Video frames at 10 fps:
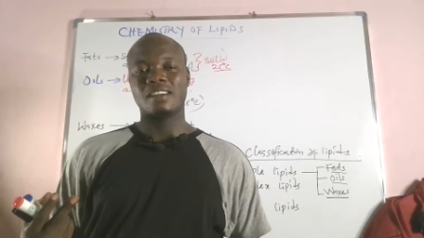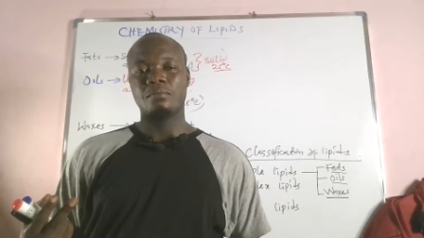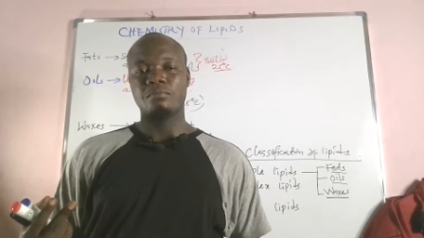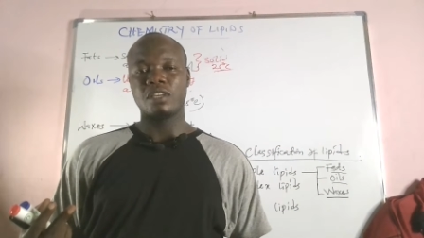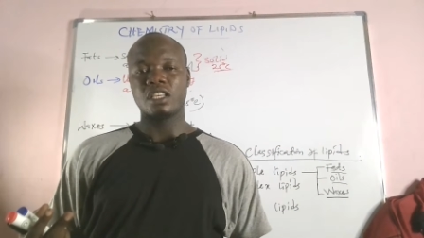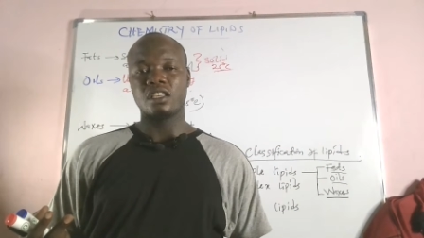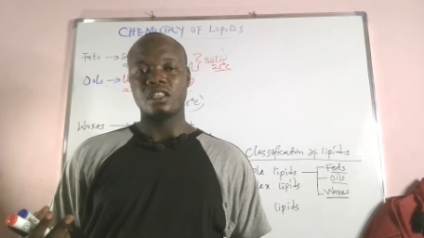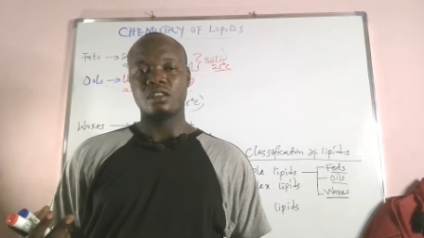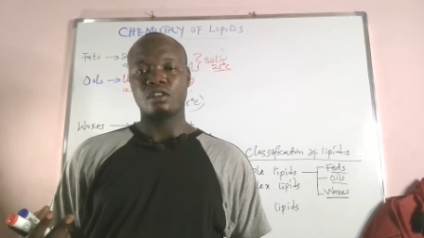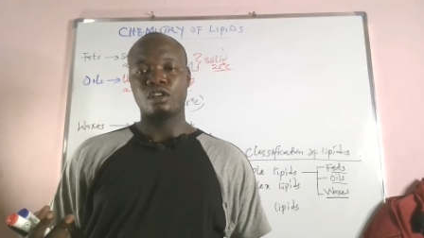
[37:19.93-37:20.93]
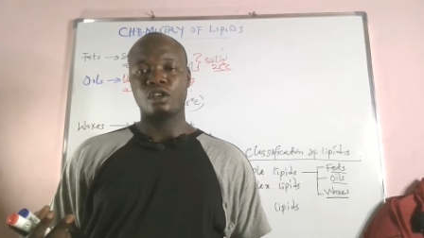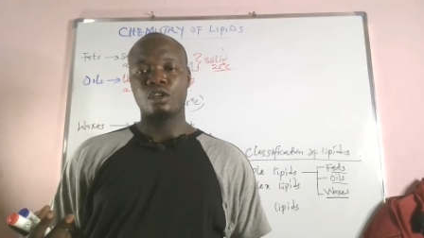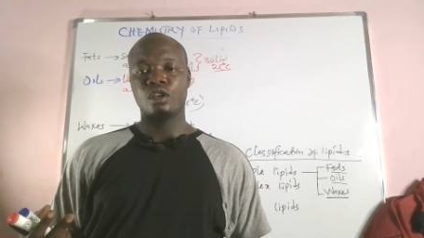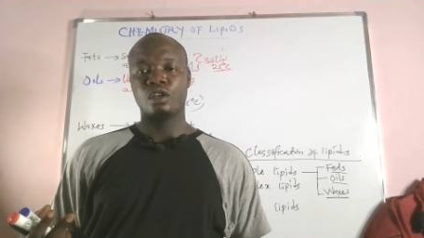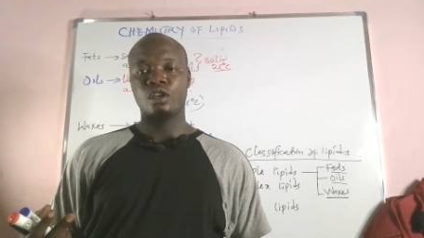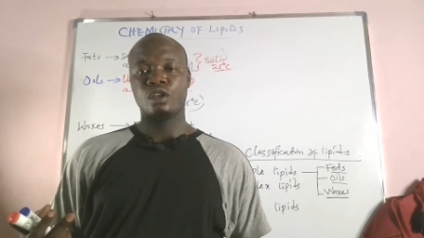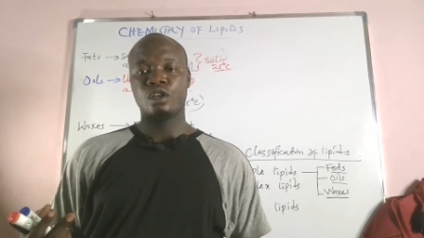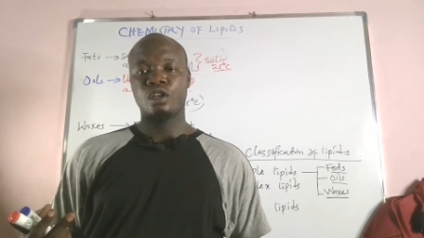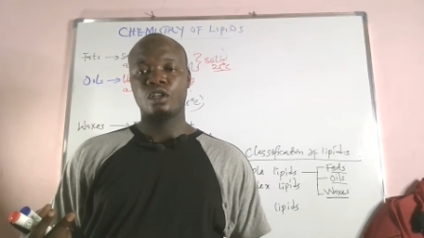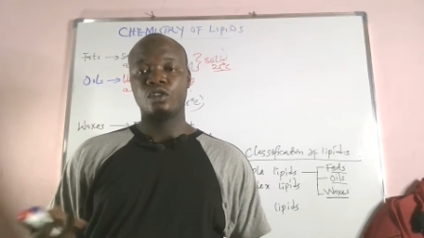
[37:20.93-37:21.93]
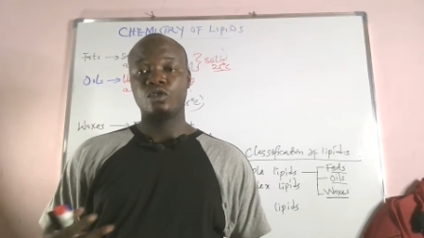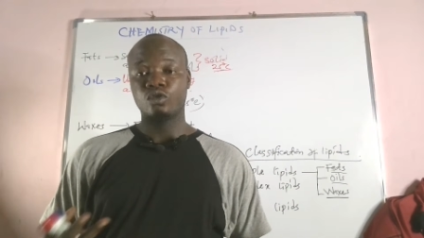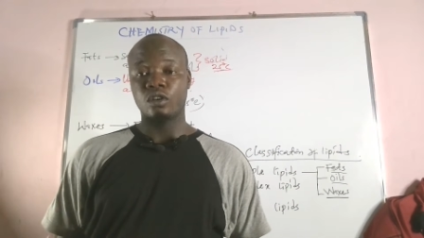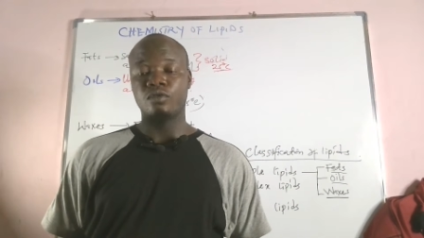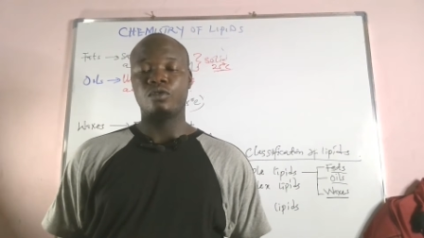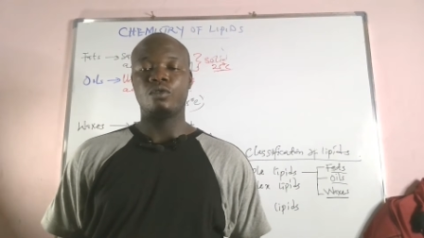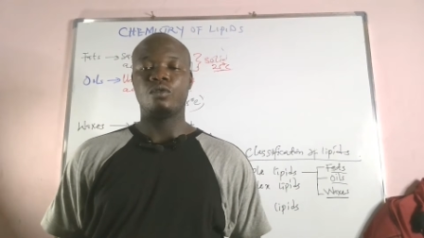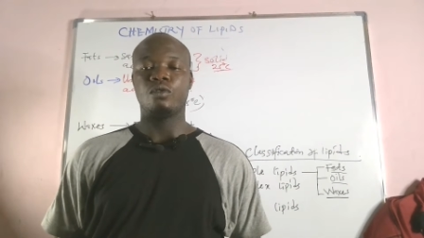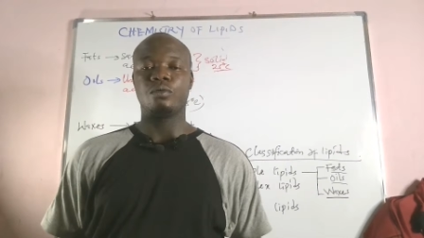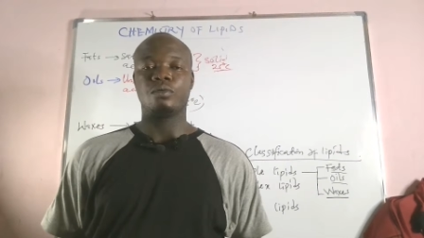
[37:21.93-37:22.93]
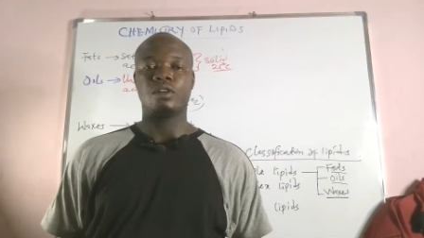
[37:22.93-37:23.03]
can be sulfur group.